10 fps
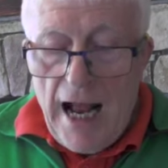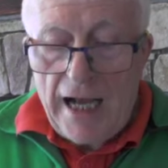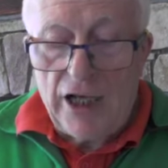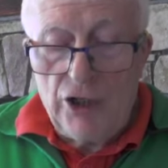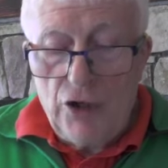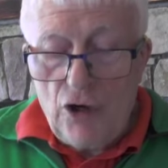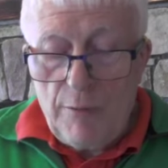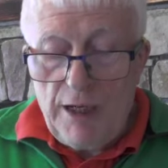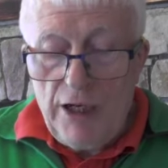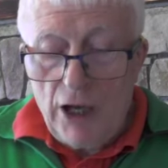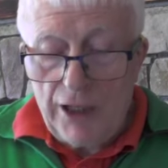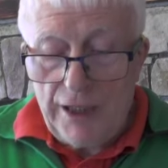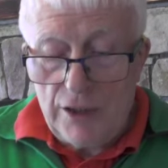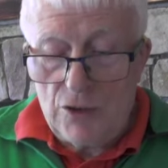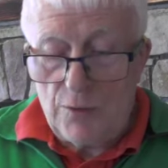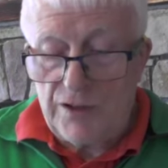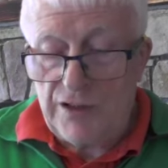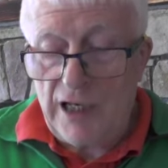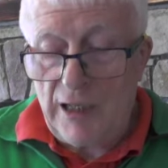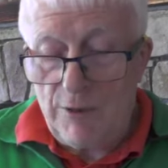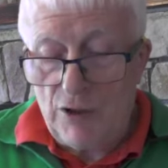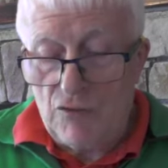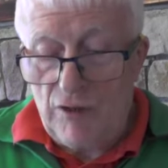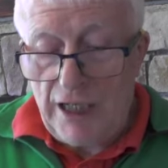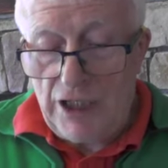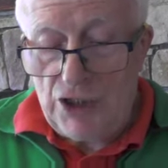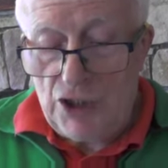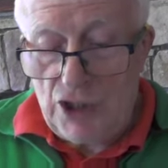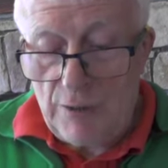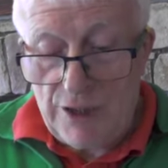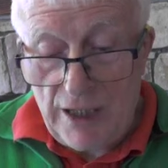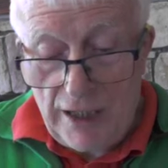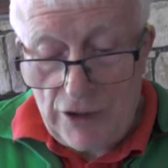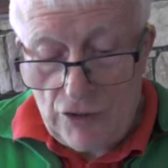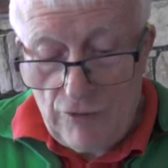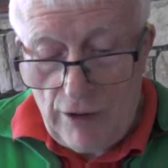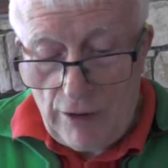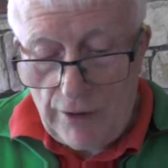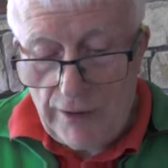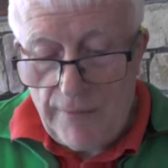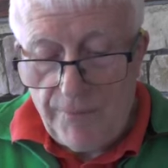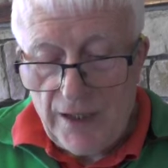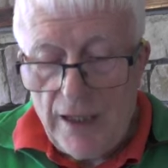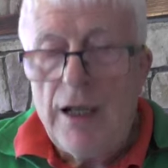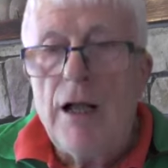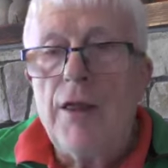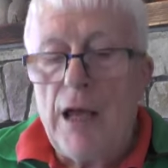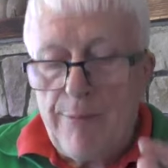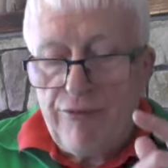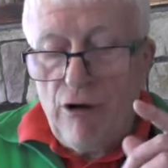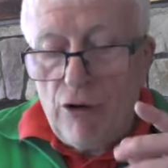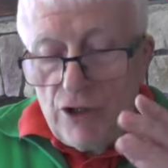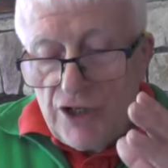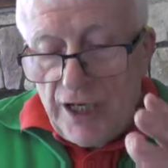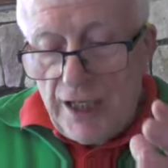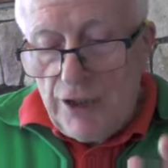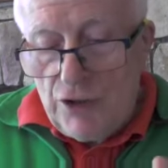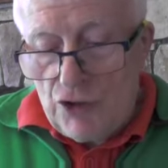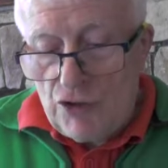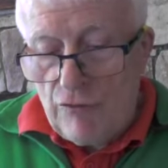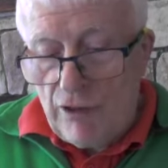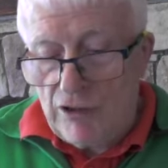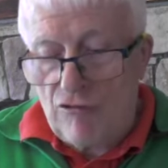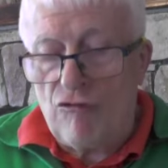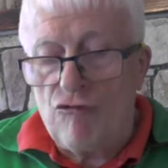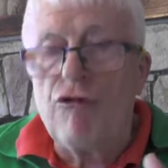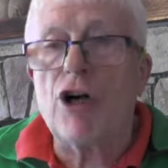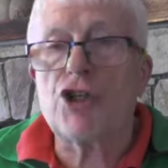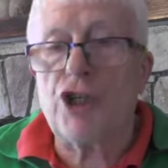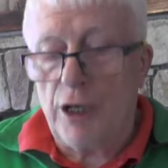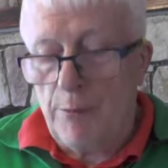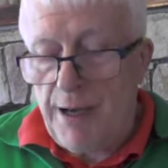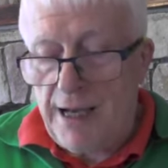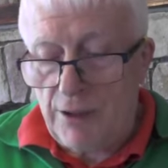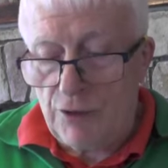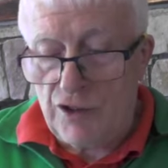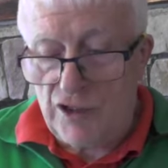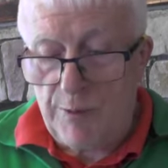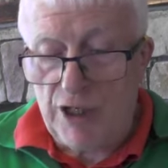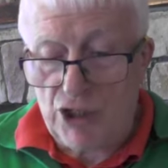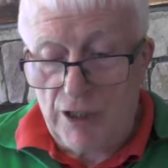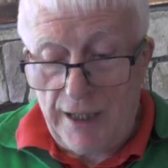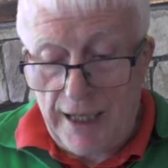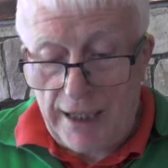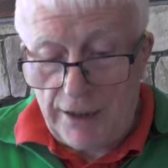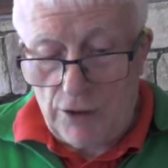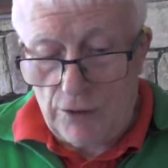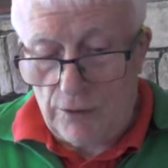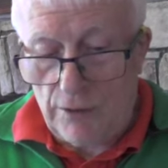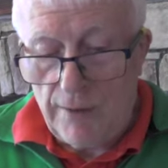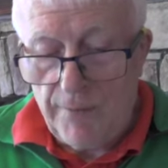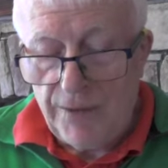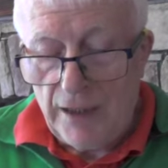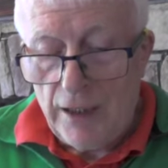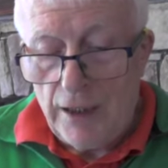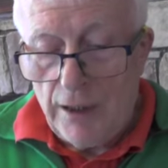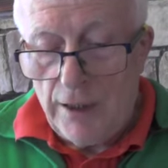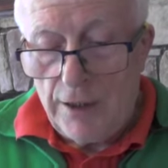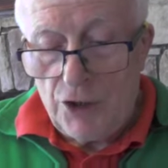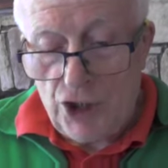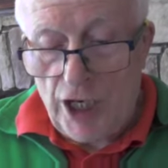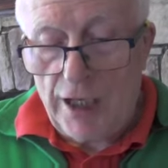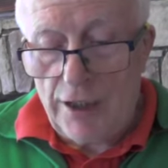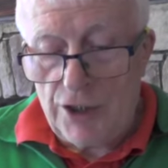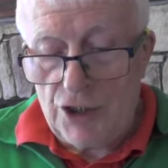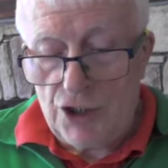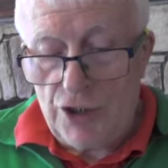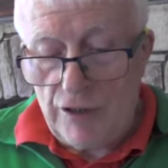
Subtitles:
and can only be lucky to escape those relationships later on. They're prone to injuries through rushing about, especially the ankle, childish and